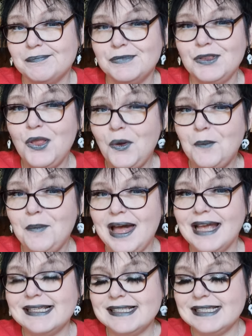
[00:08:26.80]

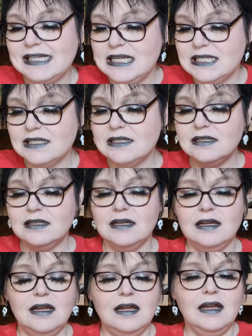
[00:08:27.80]
my season.
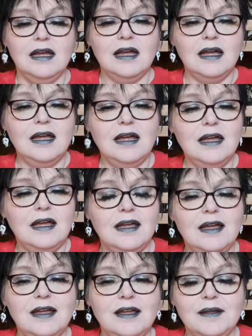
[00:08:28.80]

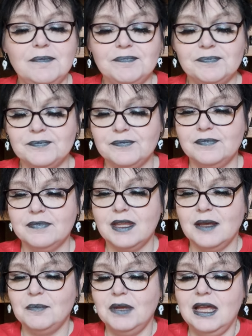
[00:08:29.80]

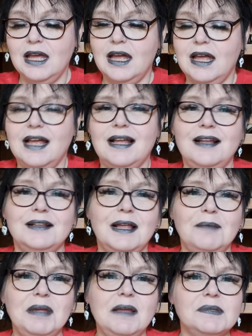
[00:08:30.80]
But yeah,
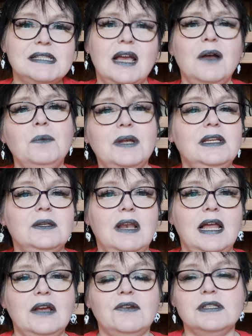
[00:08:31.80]
people say, oh, when you don't
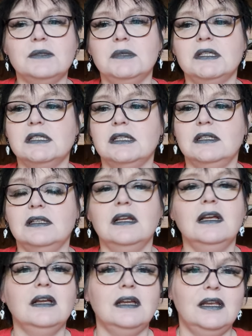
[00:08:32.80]
like Christmas and
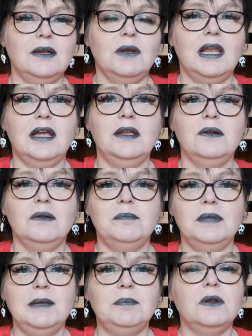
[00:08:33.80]
you don't like Yule,
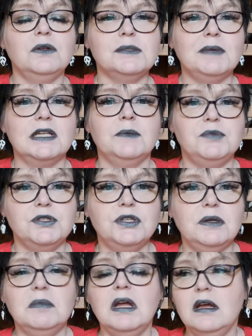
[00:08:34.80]
people automatically
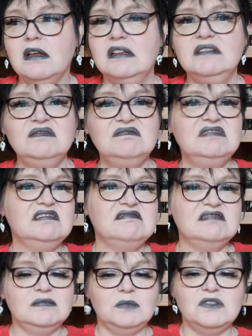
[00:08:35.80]
presume,
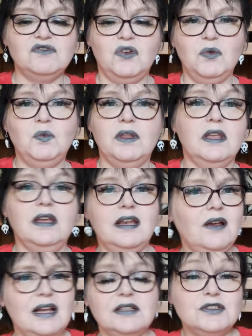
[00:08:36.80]
what's wrong with you?
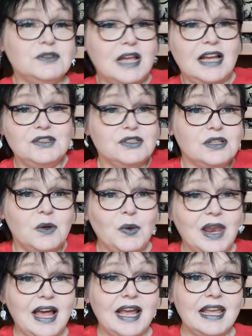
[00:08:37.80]
No, I just don't
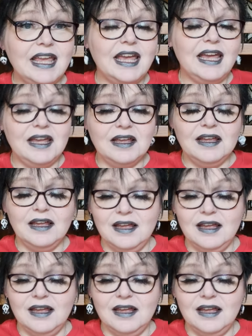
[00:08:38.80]
like it.